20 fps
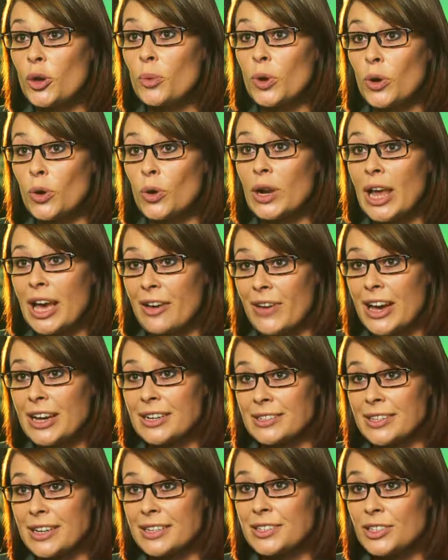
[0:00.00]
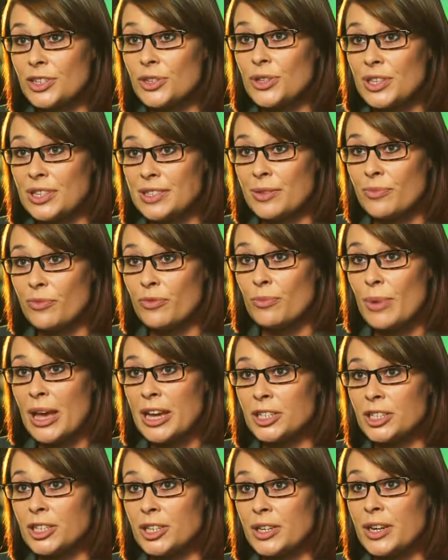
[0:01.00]
who will all have access to this
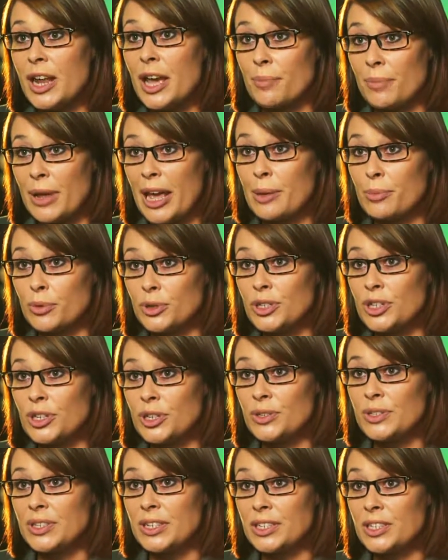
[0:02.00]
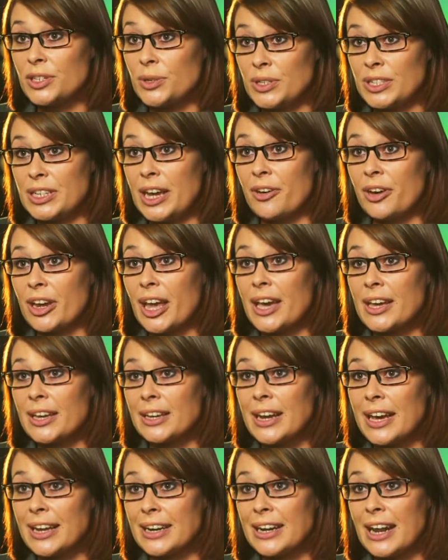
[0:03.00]
information and be able to use it to
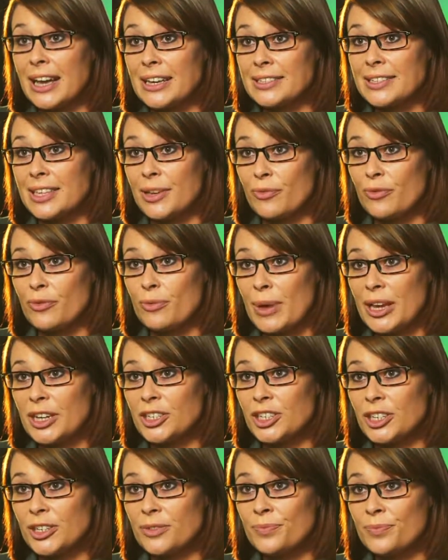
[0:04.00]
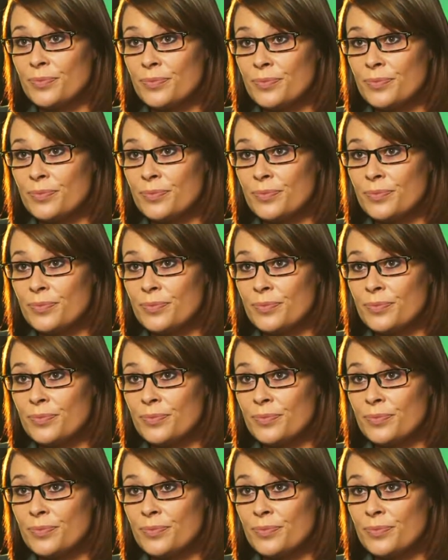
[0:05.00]
interrogate and analyse the information.